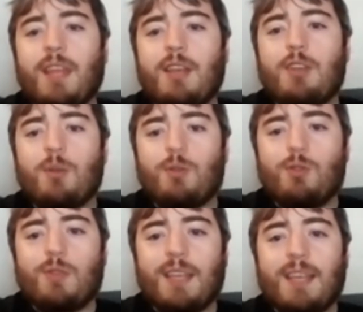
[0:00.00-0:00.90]
don't you
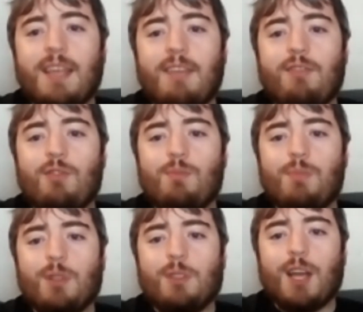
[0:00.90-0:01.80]
think if you
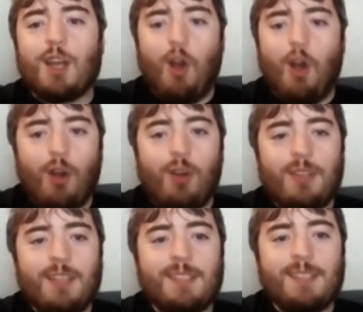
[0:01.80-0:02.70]
built a car that
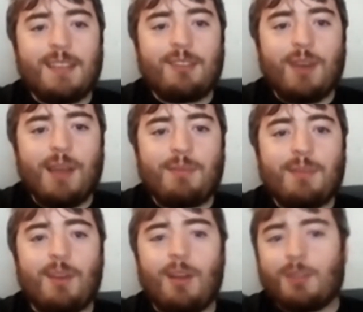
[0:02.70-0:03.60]
is a death trap, the
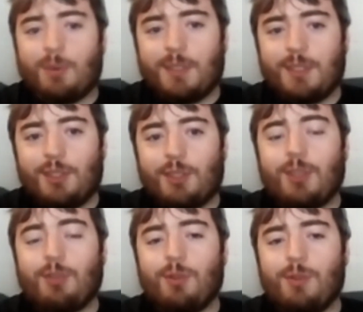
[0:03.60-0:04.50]
consequences should
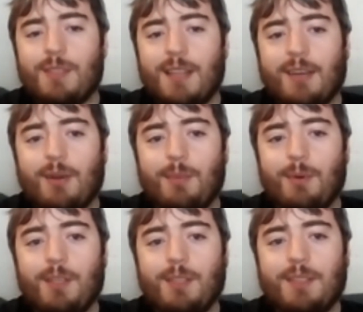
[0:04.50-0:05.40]
accrue to that corporation?